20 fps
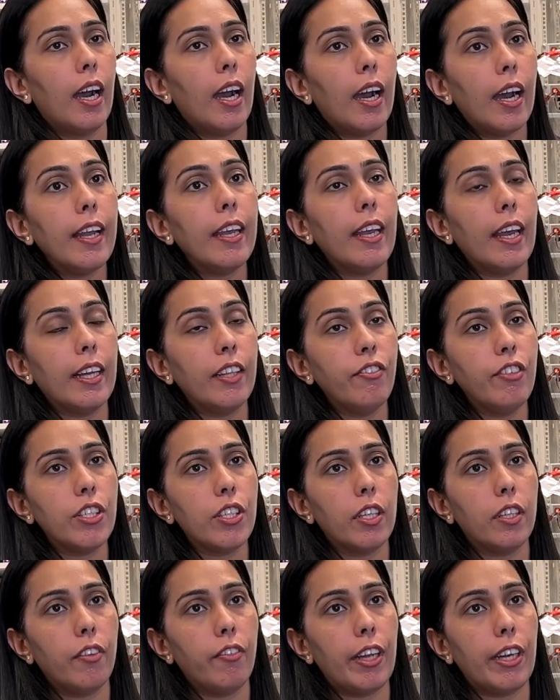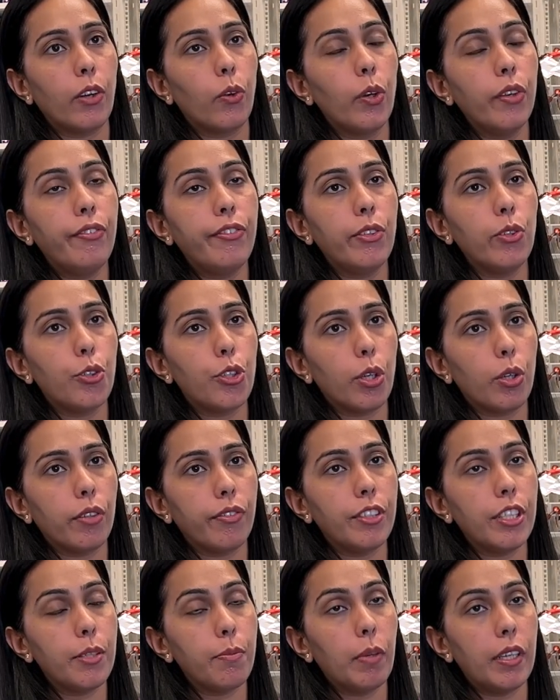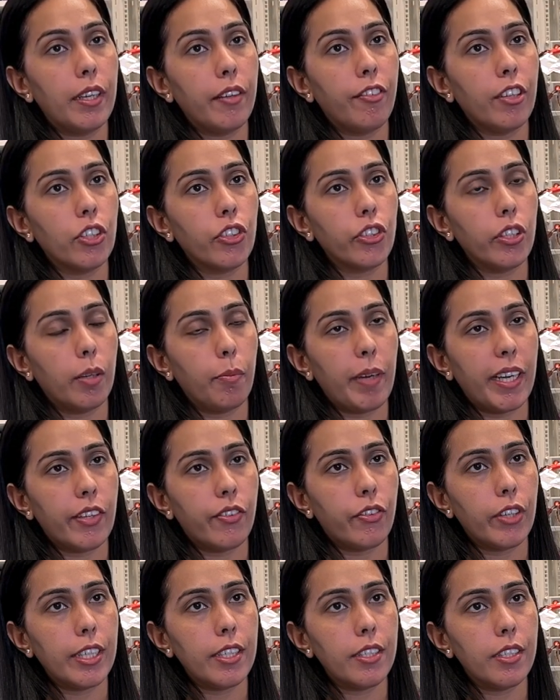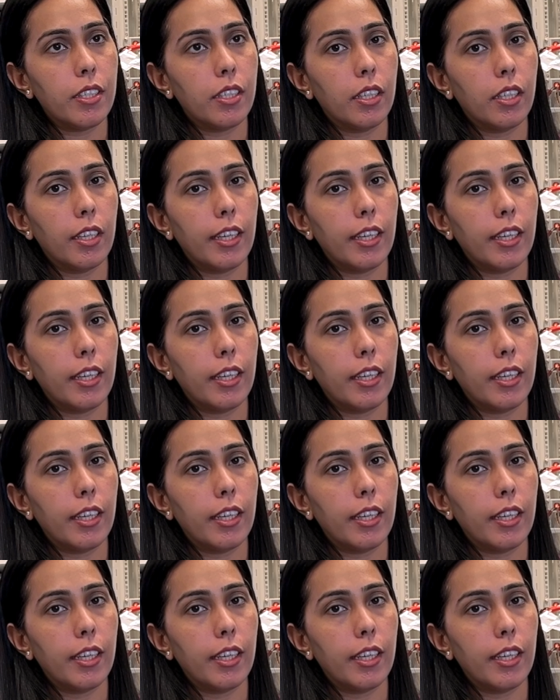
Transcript: I envision a very good future of these multifunctional batteries.